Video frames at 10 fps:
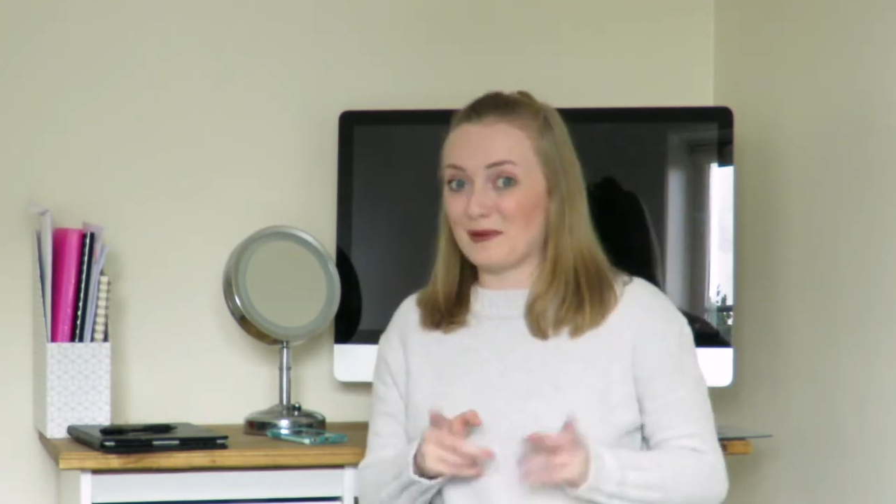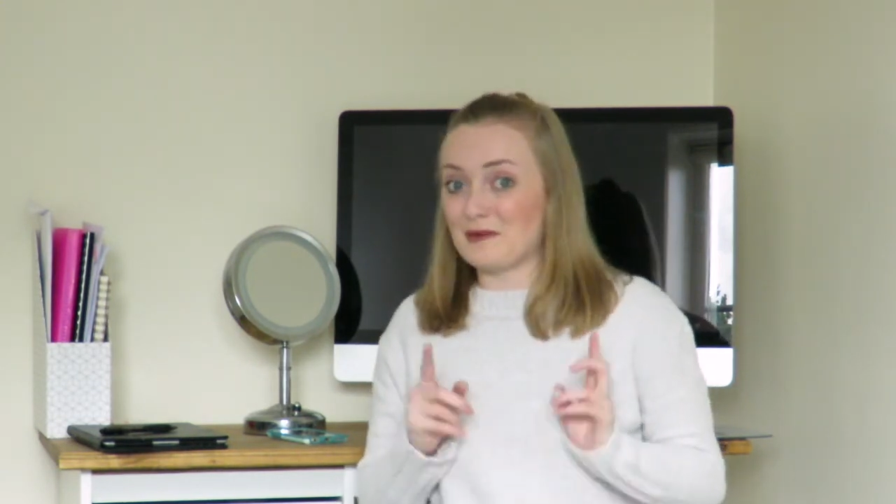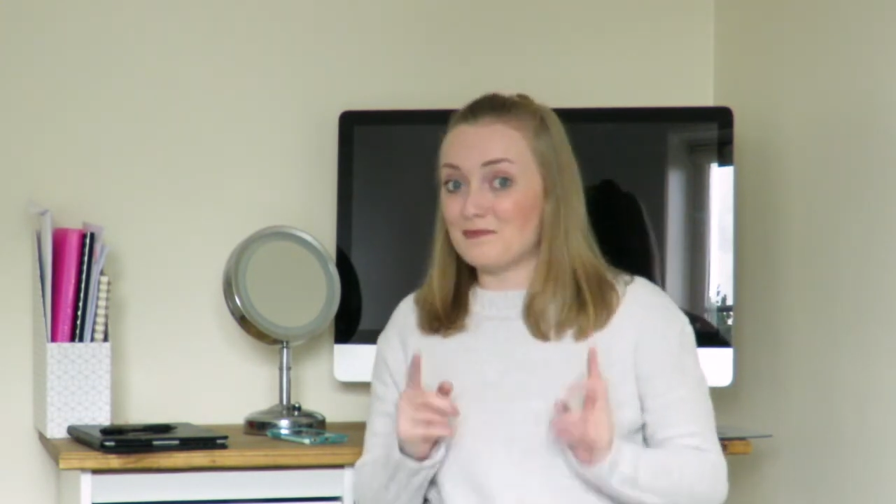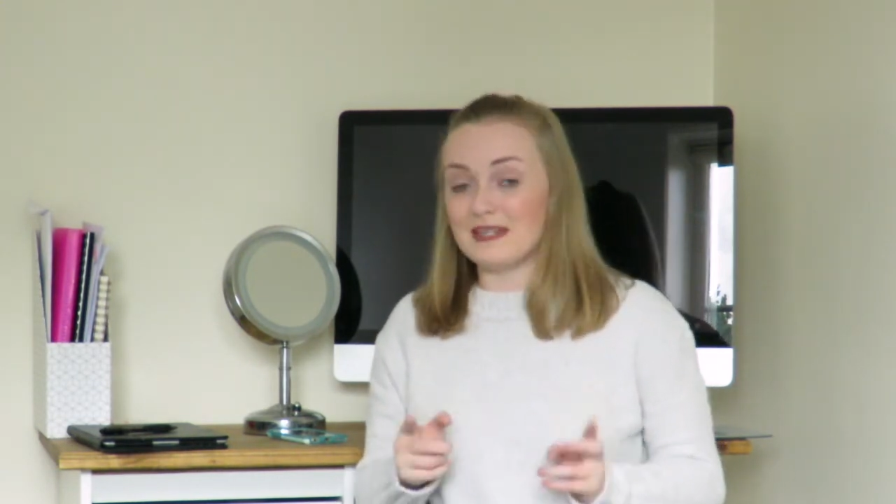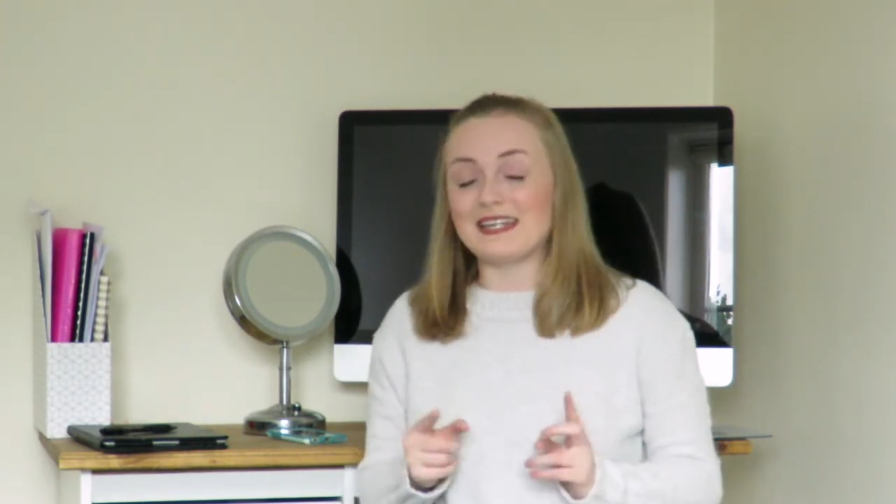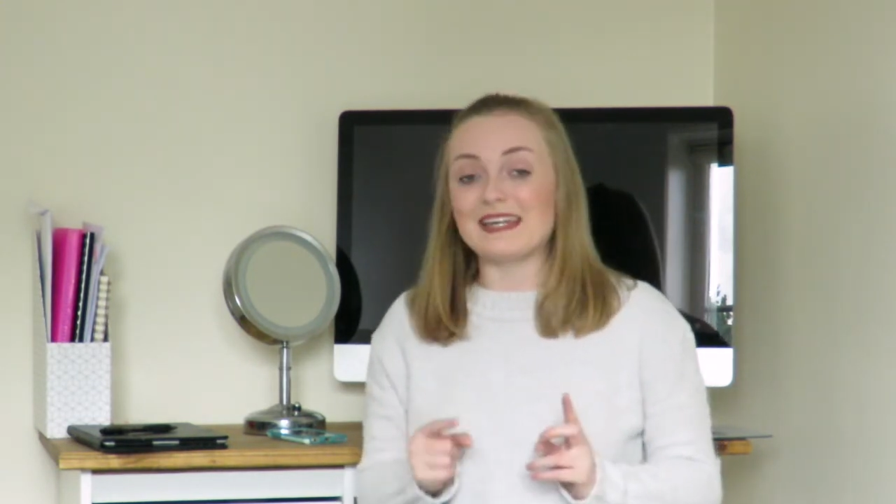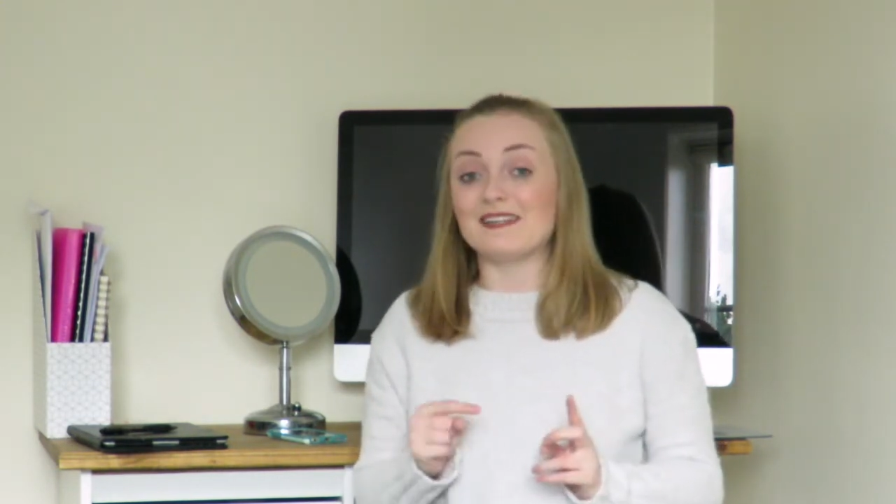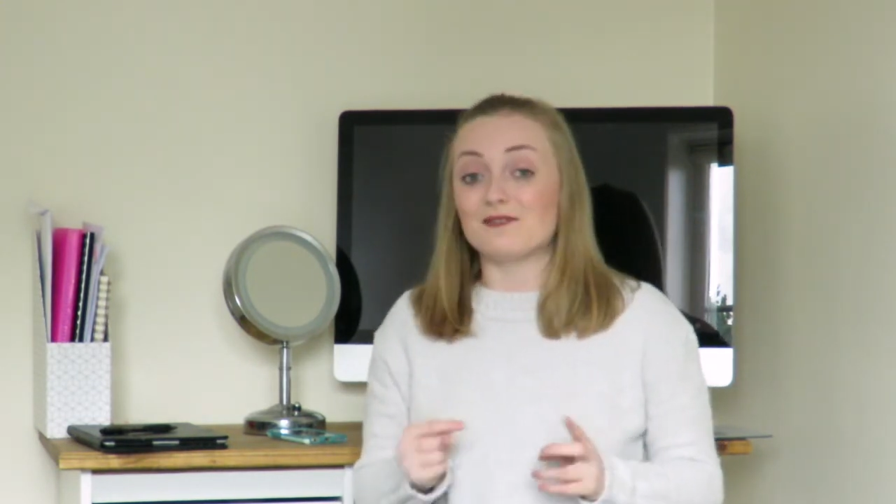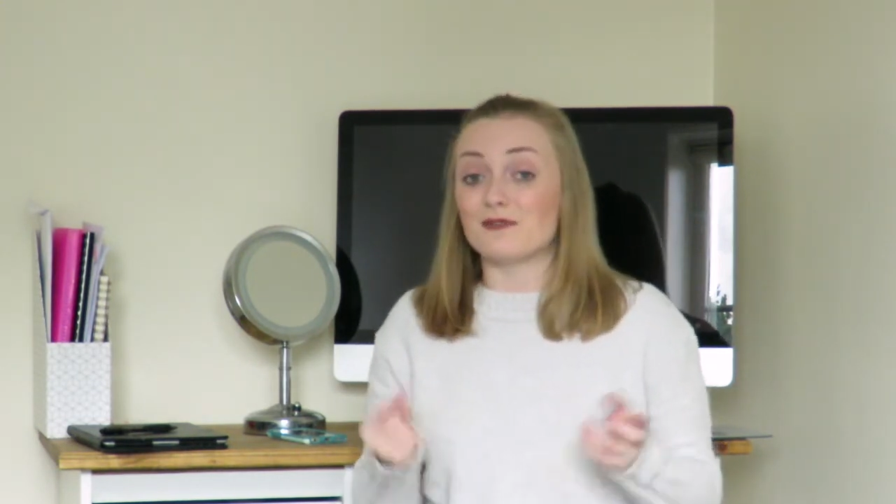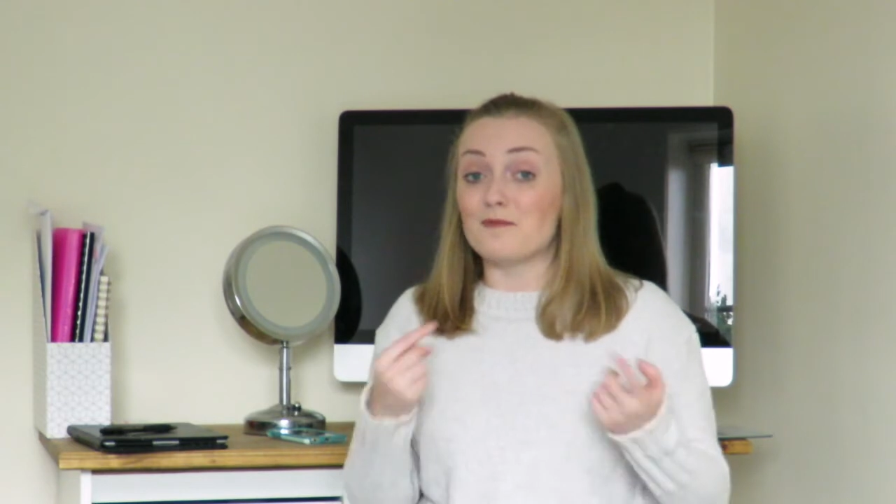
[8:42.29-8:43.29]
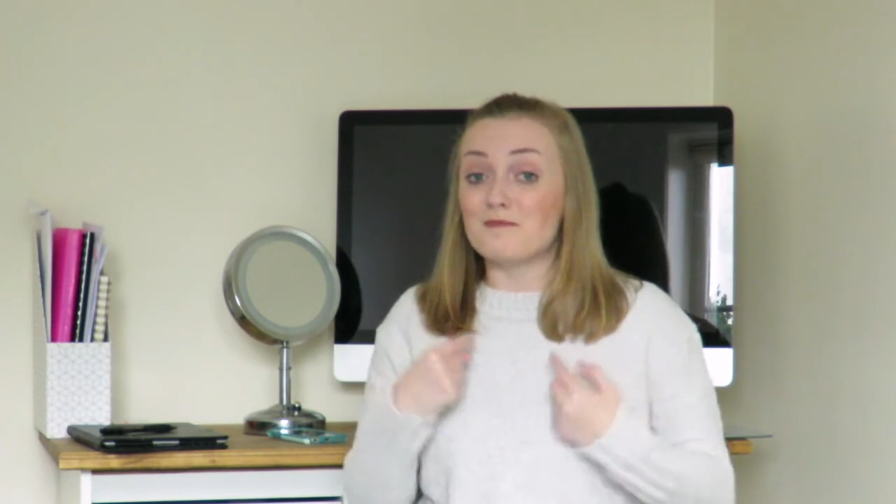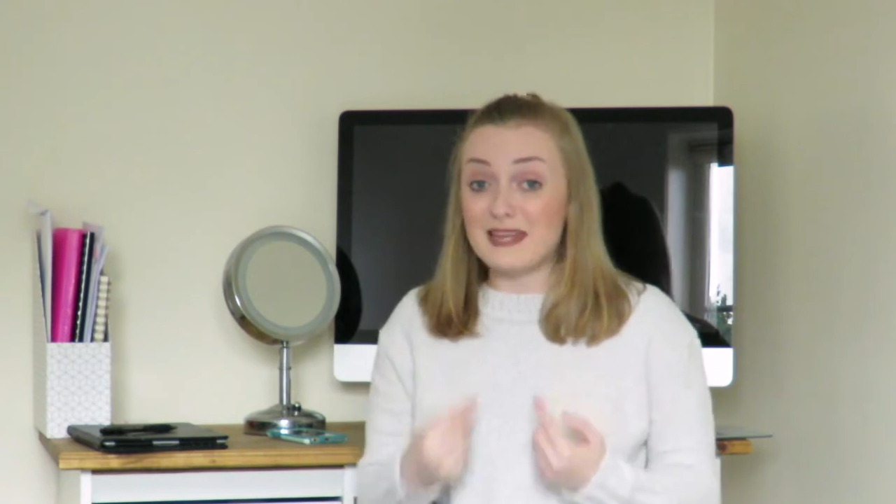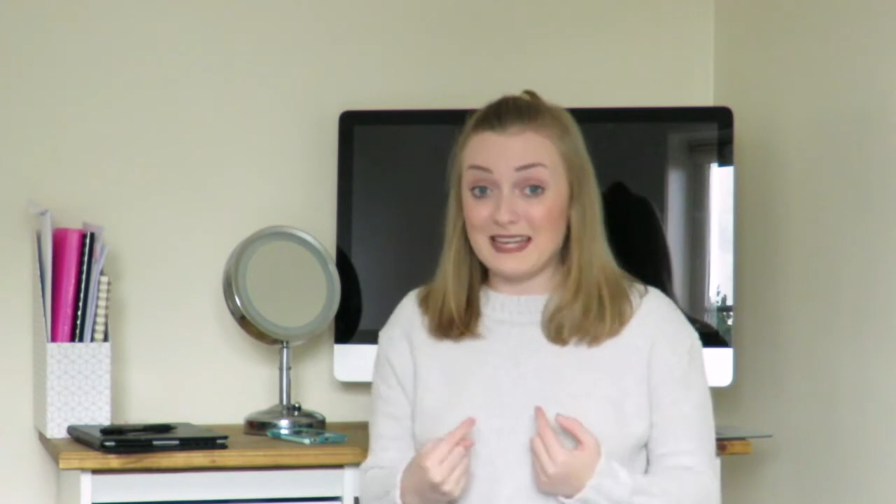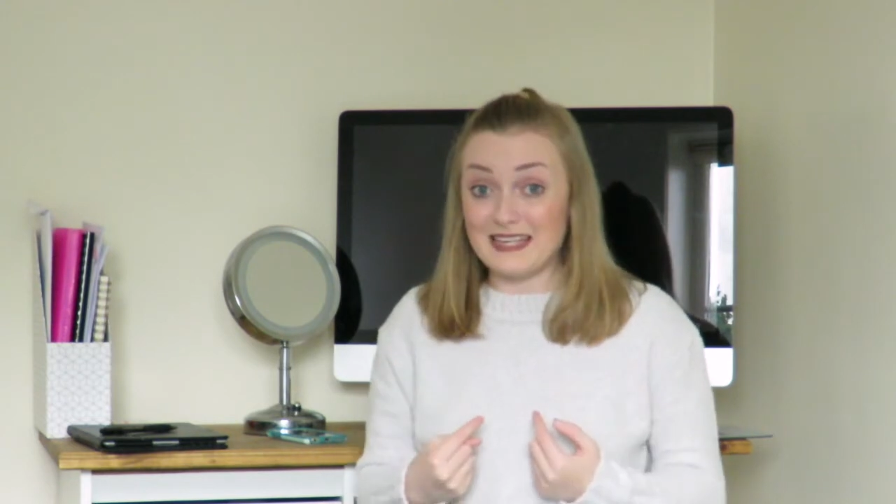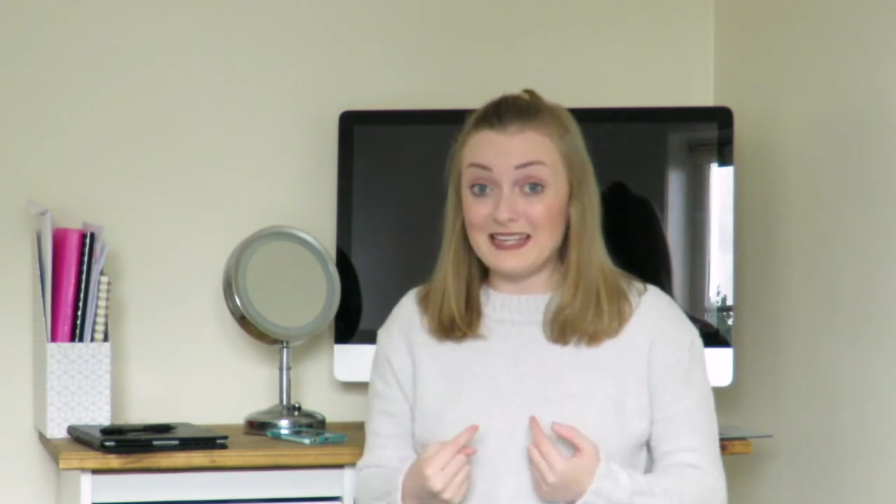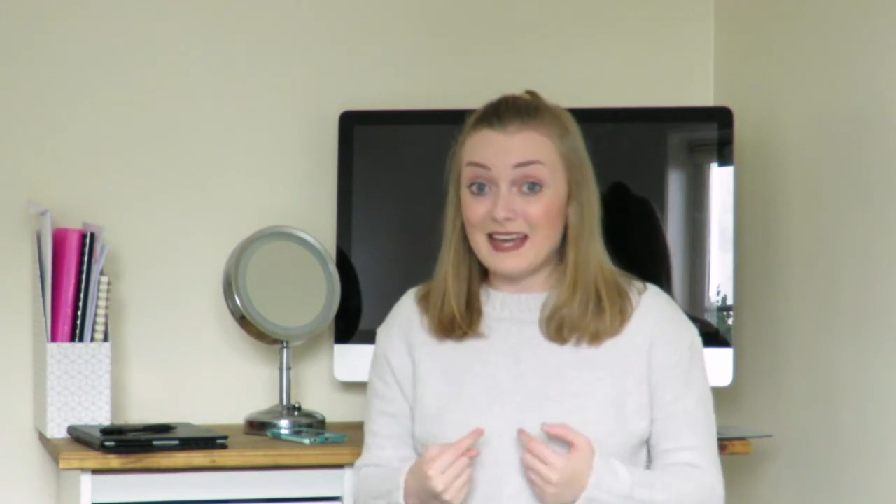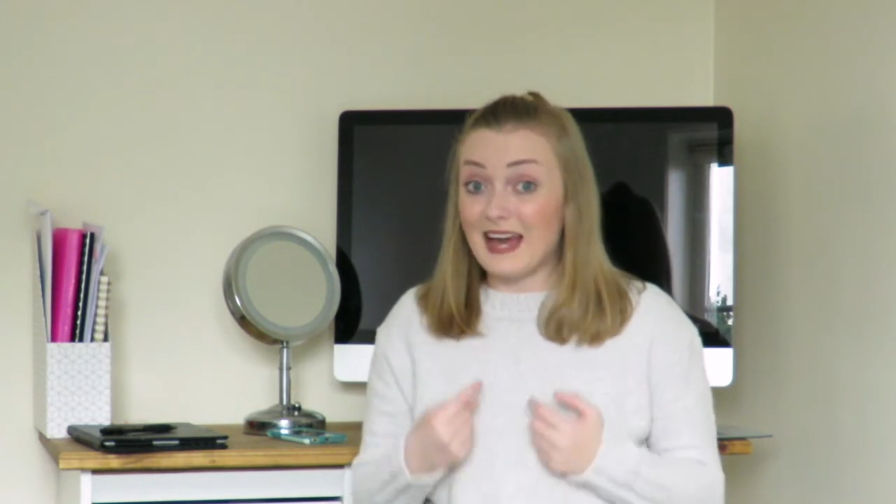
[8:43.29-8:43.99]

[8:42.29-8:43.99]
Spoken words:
and a big hint for me,